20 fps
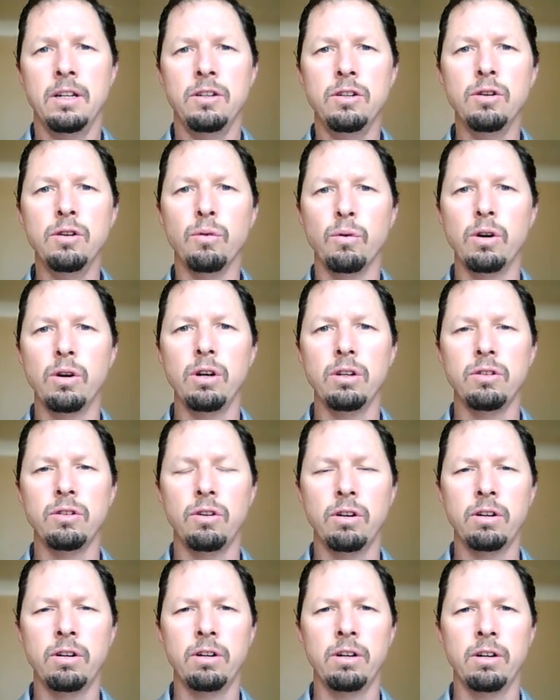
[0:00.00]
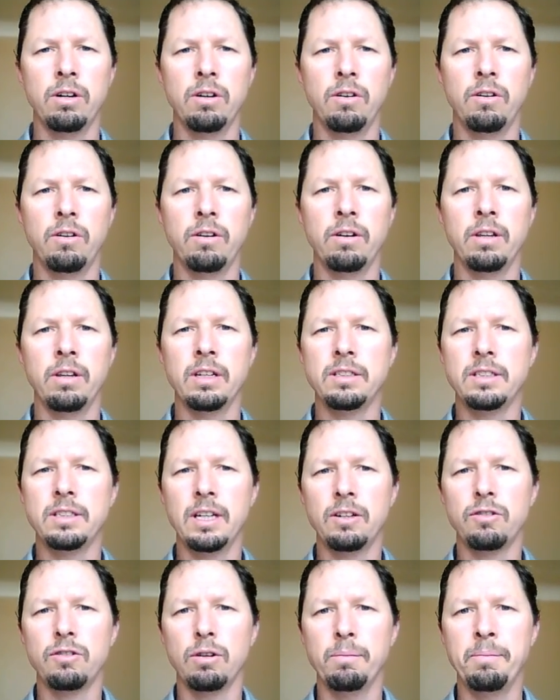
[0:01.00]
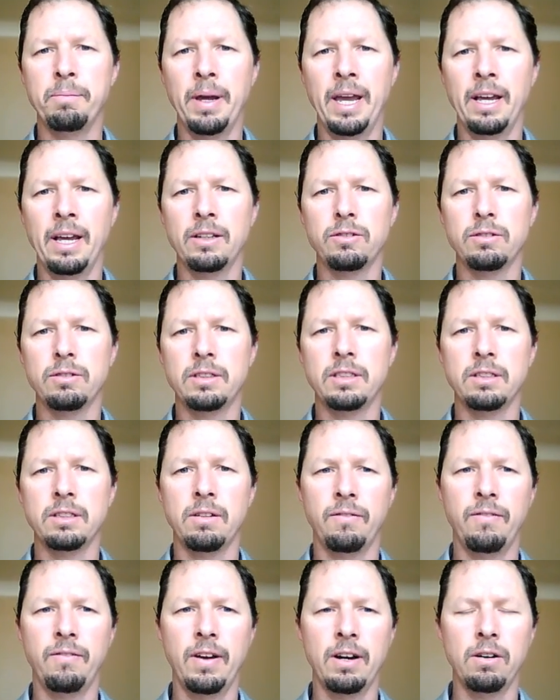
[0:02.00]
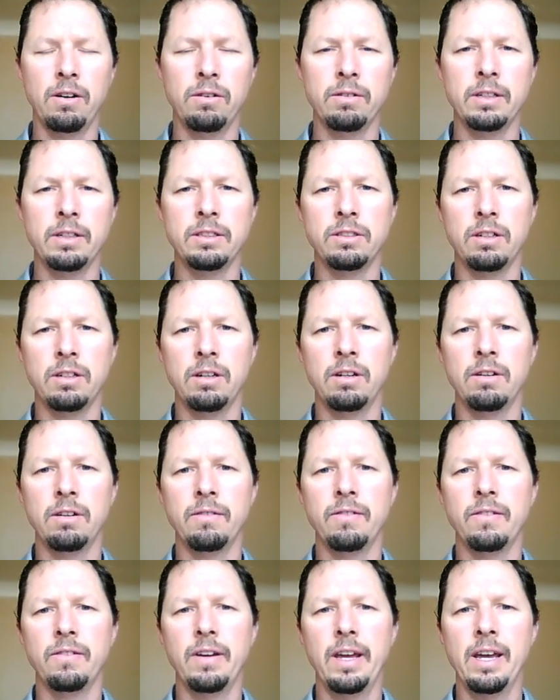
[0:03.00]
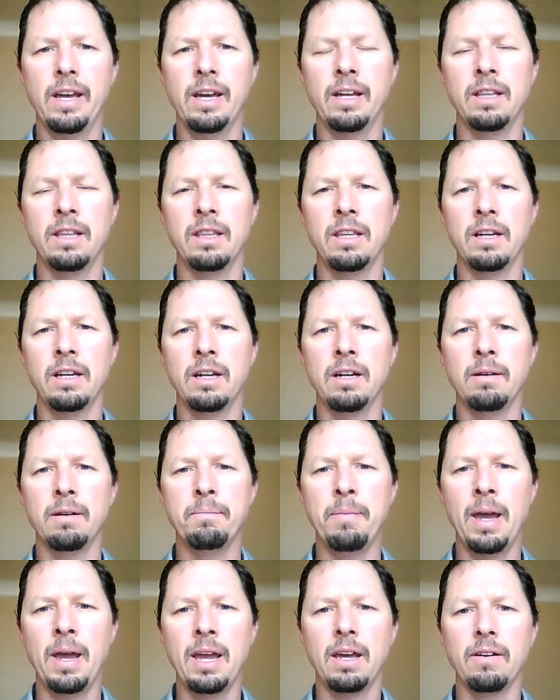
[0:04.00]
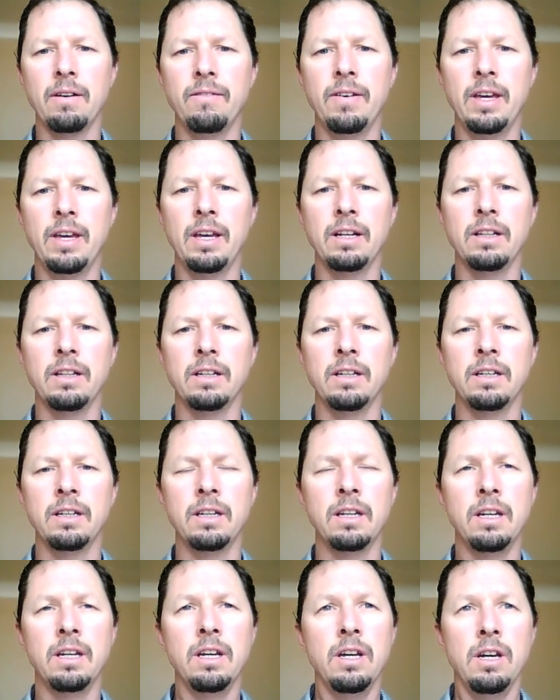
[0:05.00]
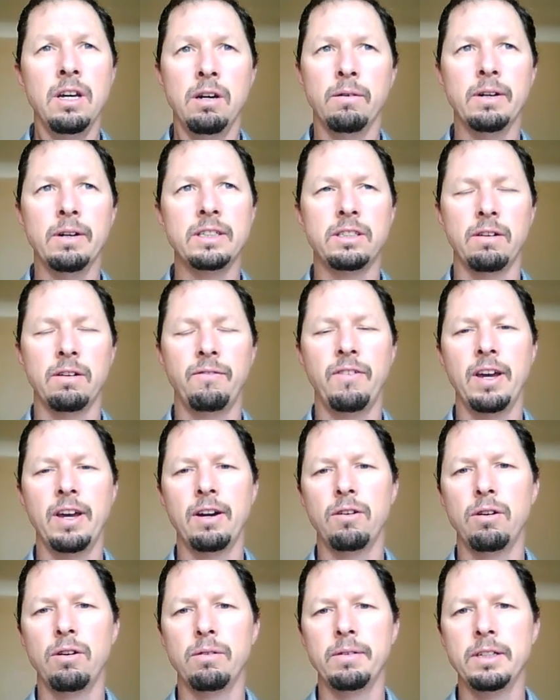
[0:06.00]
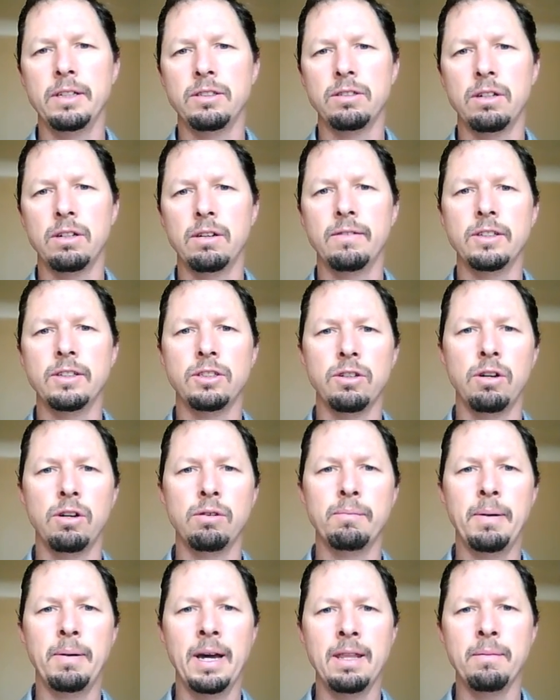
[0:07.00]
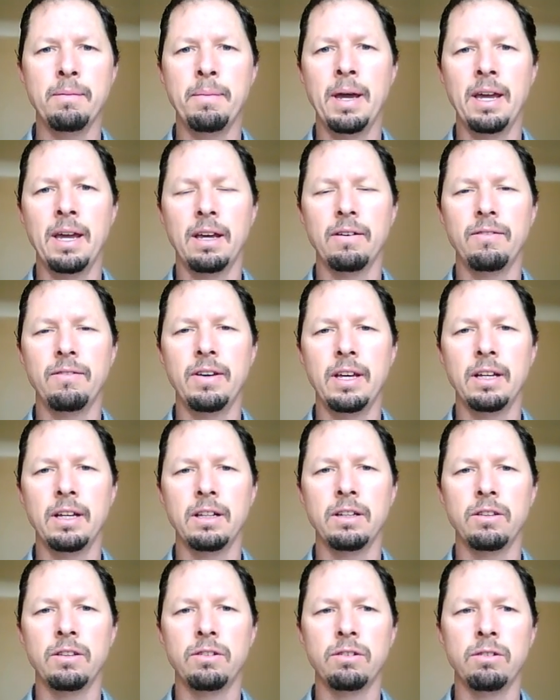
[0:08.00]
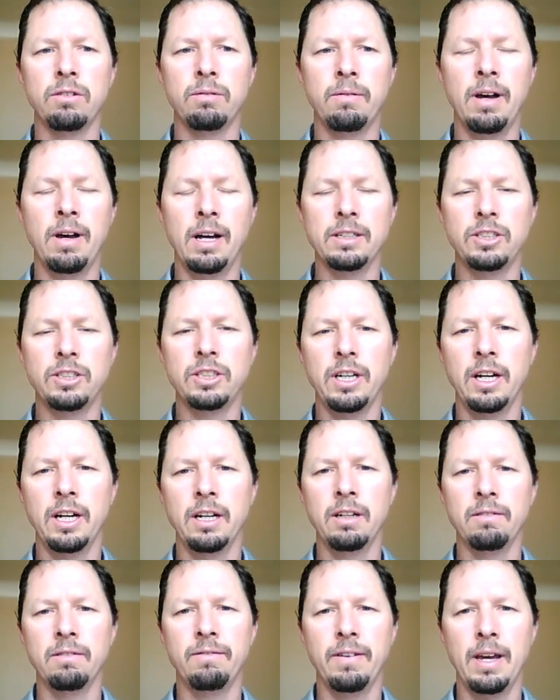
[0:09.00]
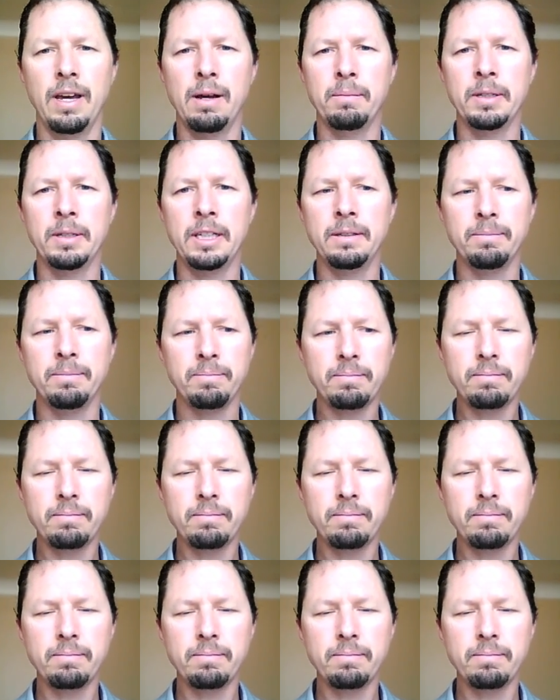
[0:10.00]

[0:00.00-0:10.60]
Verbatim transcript: New World Order or the central banks, which is the Federal Reserve and the Bank of England, which the Federal Reserve is owned by the Bank of England through the Rothschild family.